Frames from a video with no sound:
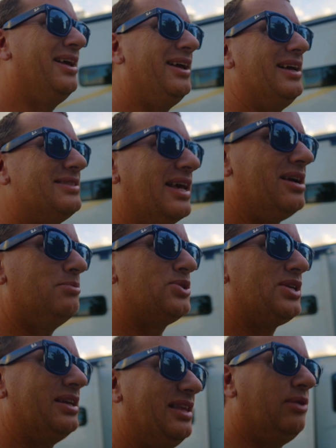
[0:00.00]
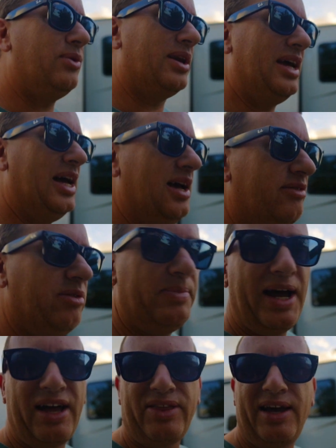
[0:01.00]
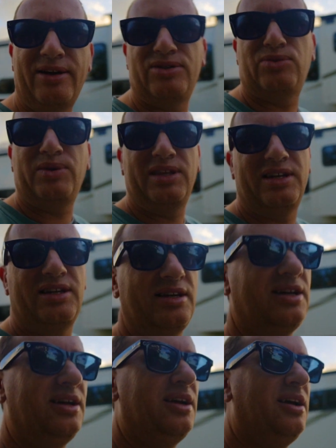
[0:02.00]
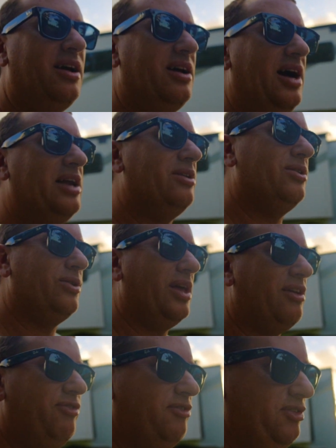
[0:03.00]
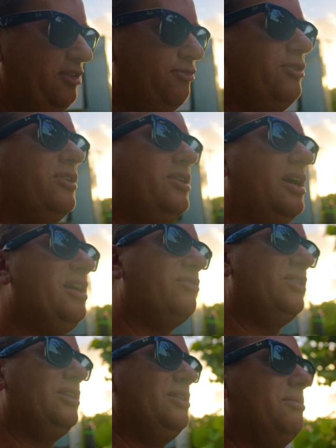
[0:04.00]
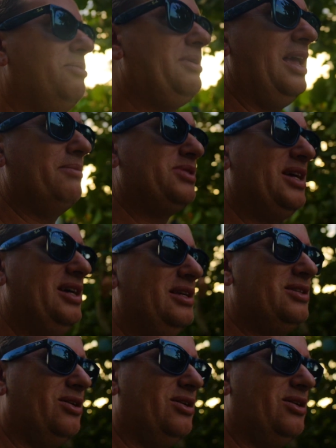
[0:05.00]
It's like almost like they want to have a bathhouse within, I don't know, like 50 foot at every campsite.